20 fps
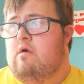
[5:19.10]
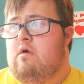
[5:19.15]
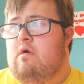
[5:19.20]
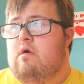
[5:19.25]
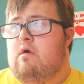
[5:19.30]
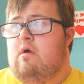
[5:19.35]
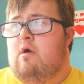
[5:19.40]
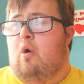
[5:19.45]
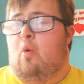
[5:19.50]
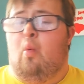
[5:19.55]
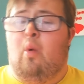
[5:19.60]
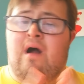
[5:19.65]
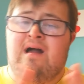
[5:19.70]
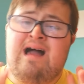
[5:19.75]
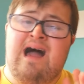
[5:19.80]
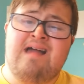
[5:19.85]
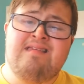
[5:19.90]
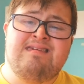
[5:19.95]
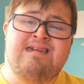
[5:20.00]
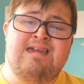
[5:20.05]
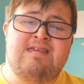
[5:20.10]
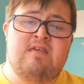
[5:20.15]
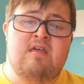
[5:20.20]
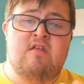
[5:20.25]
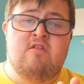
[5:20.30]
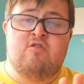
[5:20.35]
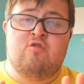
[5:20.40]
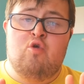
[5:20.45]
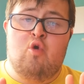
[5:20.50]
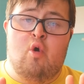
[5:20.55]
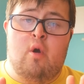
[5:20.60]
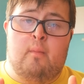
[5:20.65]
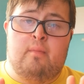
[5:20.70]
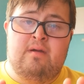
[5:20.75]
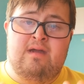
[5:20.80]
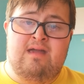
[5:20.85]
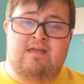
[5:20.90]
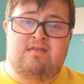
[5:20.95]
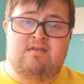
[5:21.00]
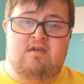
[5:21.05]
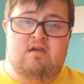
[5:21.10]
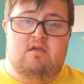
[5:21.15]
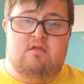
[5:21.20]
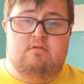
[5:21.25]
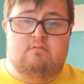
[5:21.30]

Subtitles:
What I need is your opinion.